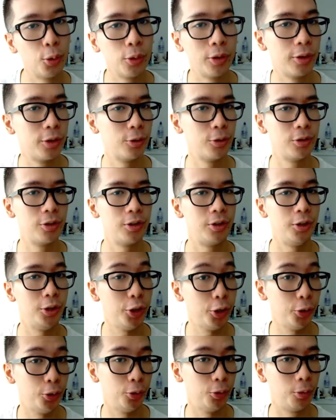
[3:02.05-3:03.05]
no one knows
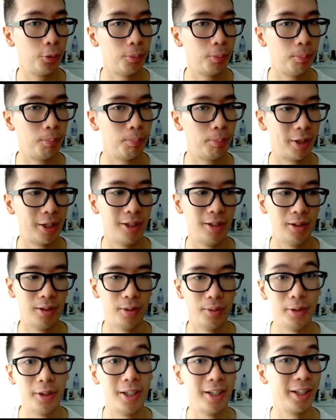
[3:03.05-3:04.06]
you
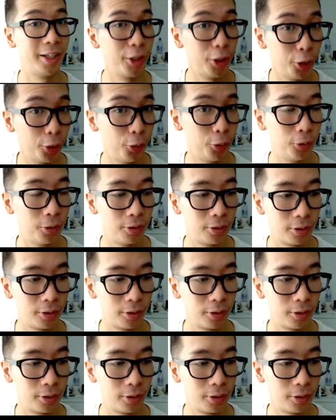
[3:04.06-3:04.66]
better than you.